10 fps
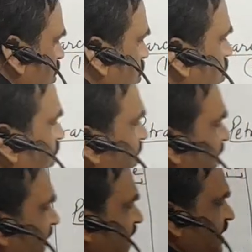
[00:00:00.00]
what
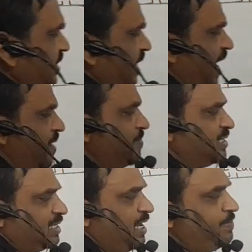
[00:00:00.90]
is the rhyme
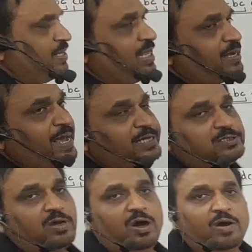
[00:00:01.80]
scheme in the
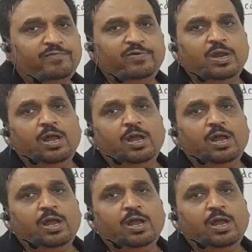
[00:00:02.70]
case of